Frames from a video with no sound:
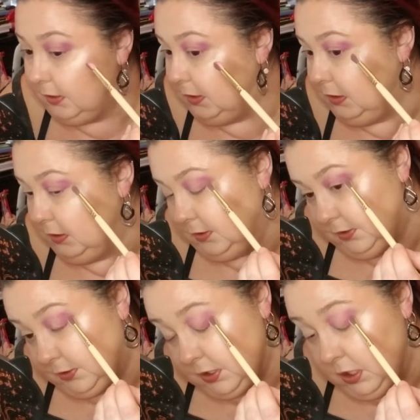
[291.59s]
He
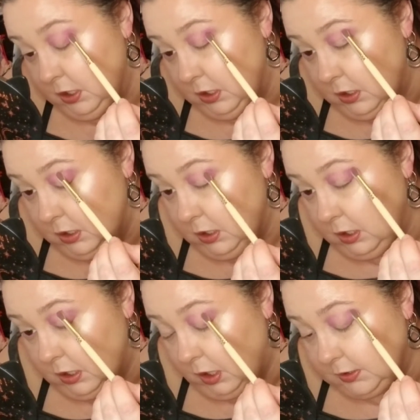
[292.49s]
is
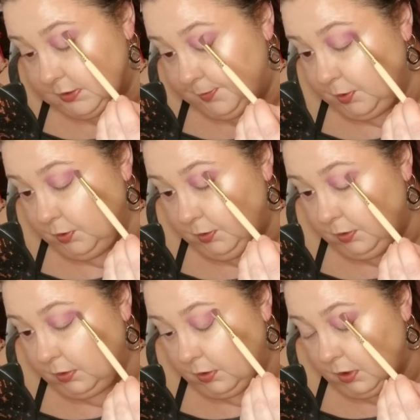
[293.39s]
an Aussie poo
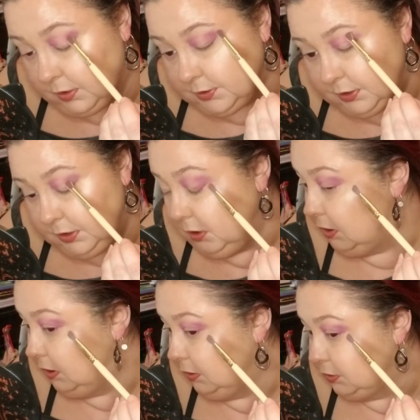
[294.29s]
or Aussie
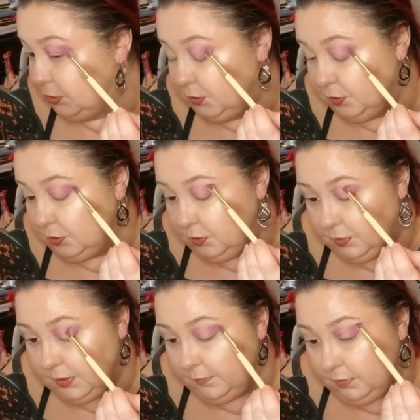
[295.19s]
doodle,
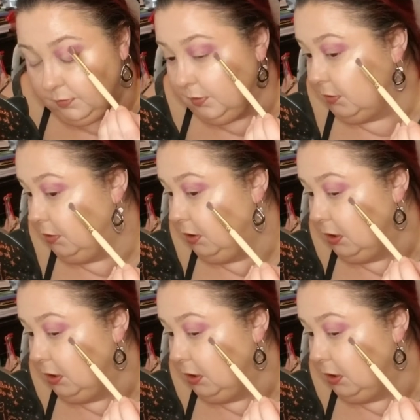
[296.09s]
whatever you want to.